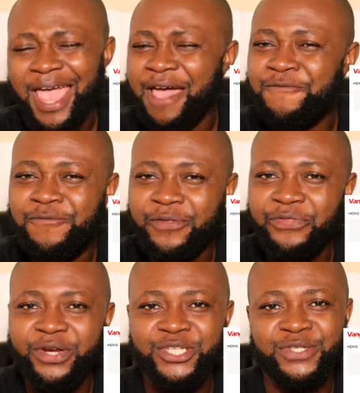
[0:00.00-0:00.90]

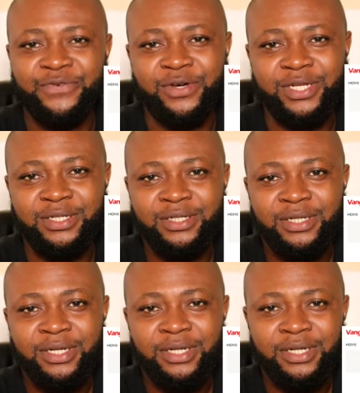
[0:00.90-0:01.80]
Everything is falling.
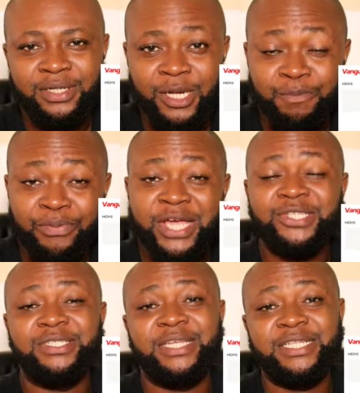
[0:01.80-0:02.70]
The
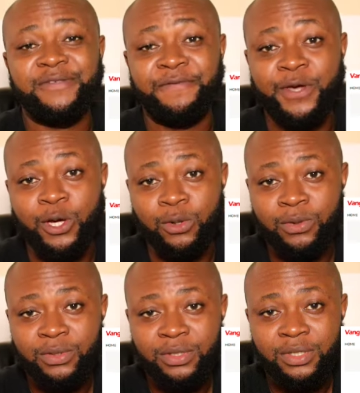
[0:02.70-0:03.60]
president fell.
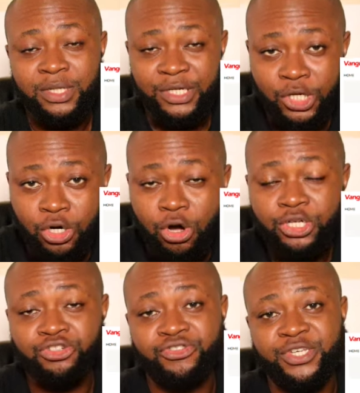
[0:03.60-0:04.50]
The
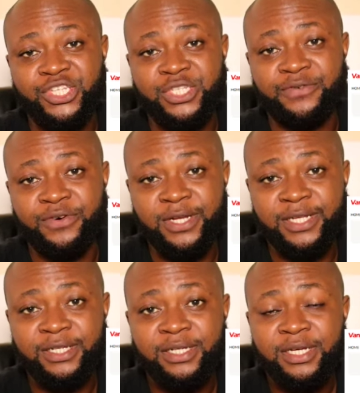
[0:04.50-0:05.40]
country is
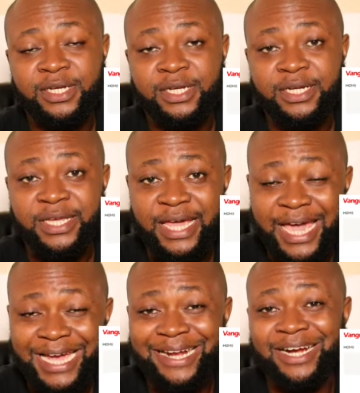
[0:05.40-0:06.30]
falling. The
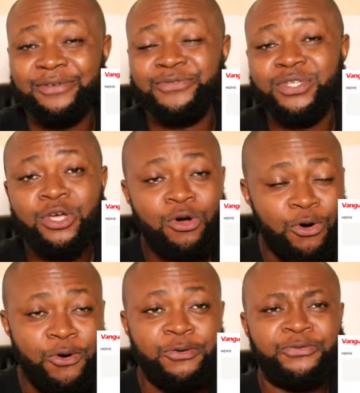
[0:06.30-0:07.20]
aircraft
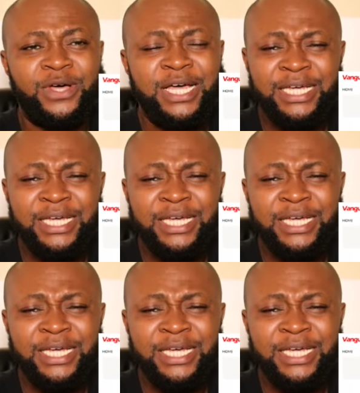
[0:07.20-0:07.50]
of